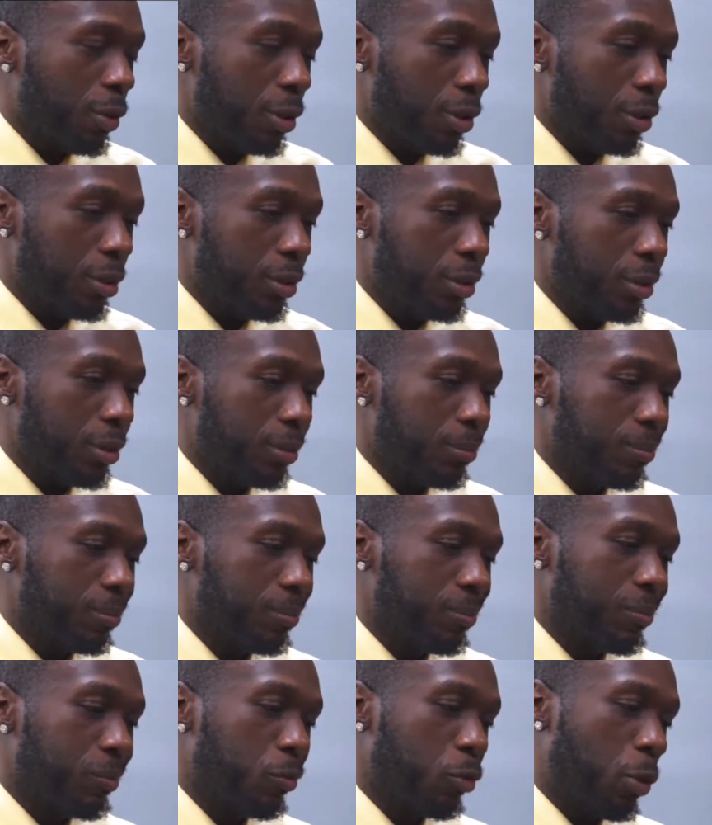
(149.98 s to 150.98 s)
for
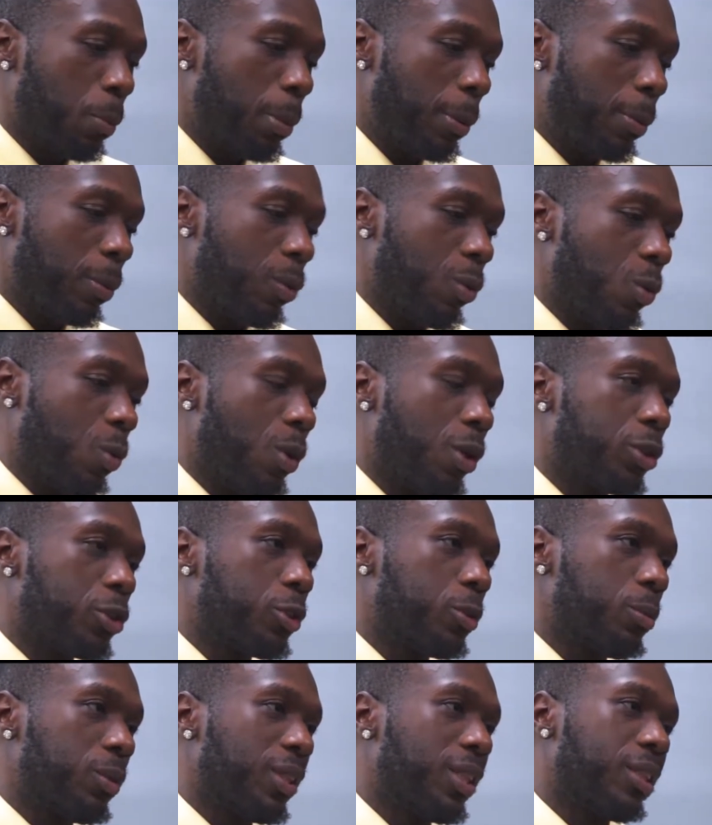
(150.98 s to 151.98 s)
the people who
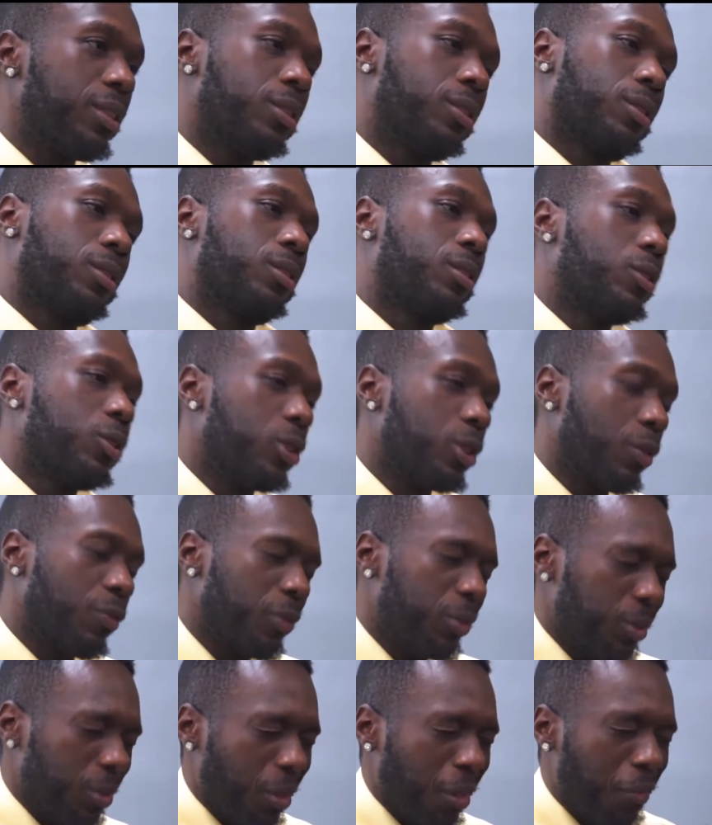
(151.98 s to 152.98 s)
wants to get stuff
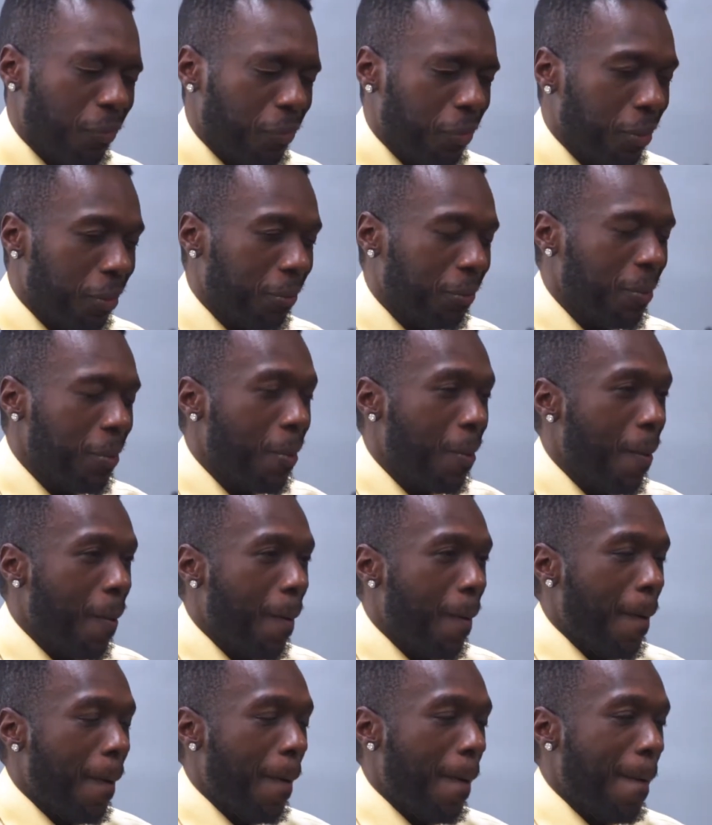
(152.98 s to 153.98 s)
into that field.
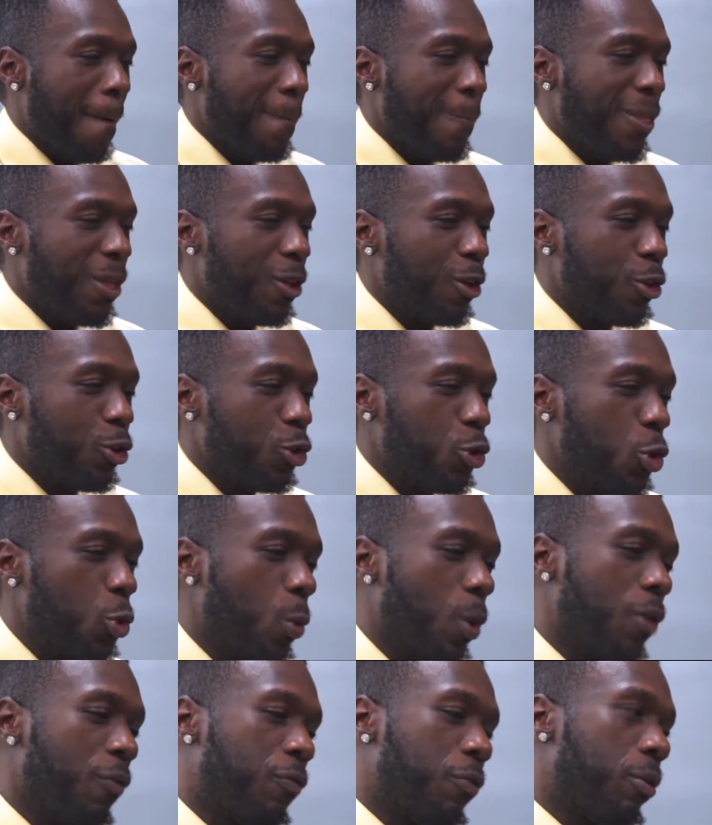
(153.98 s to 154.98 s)
You
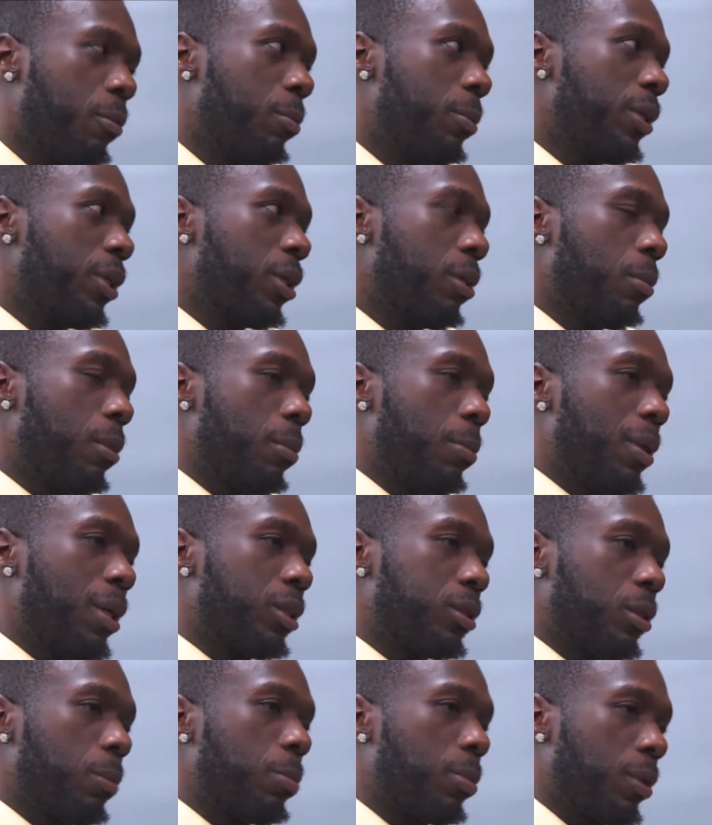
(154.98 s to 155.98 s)
went from becoming a
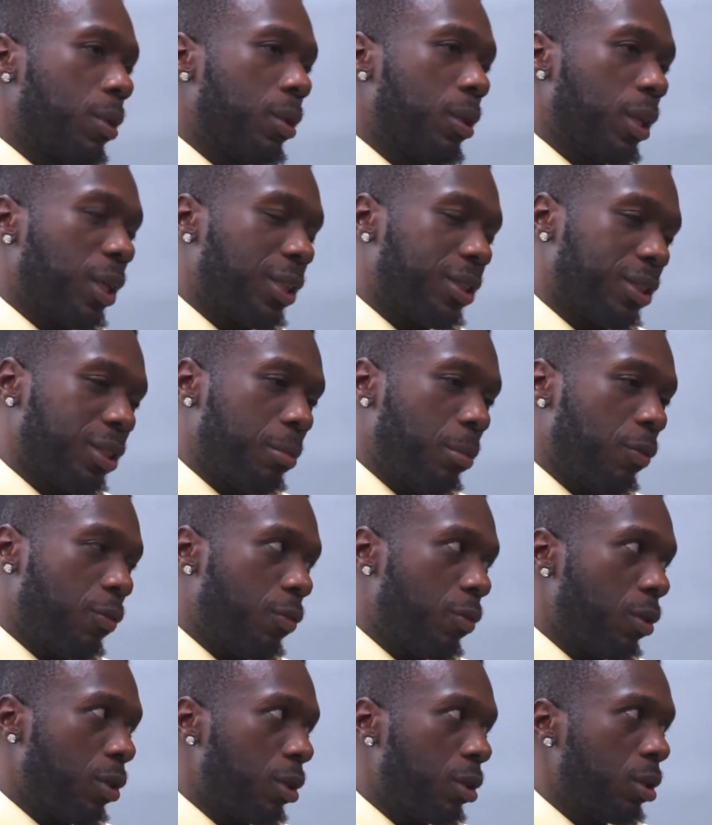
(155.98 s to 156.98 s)
basketball player, like I said
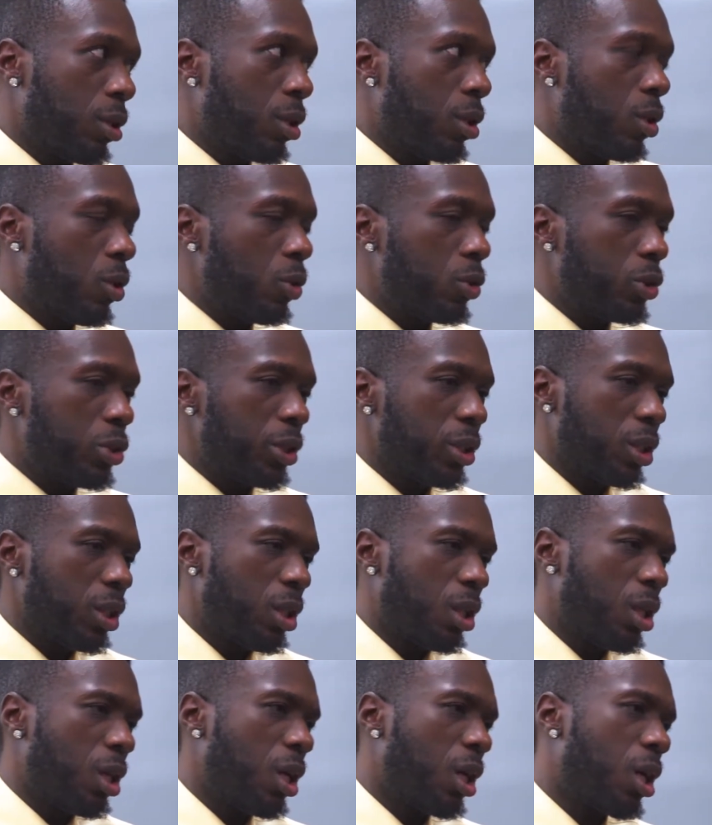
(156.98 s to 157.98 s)
before, coaching.
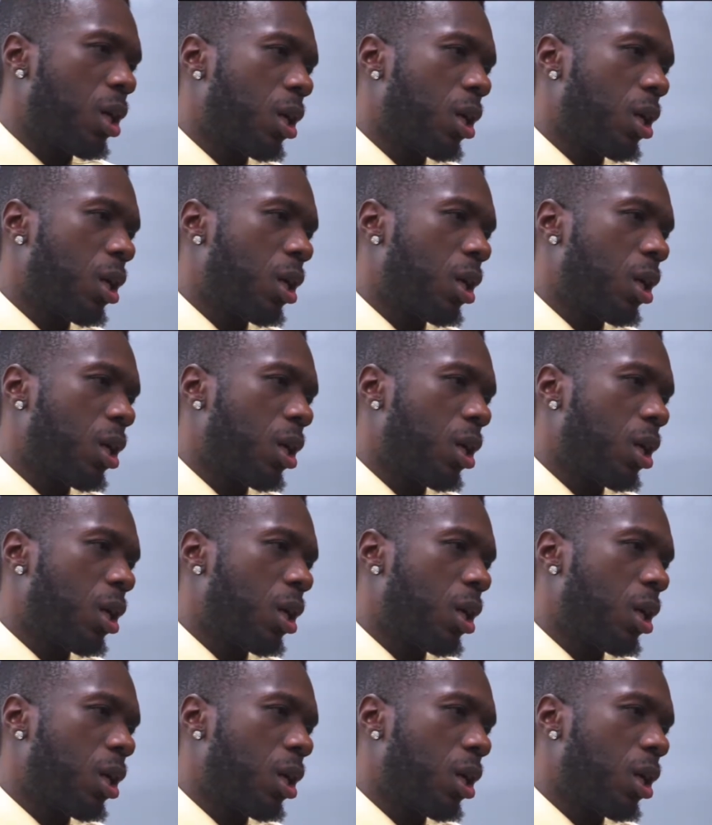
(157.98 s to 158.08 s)
How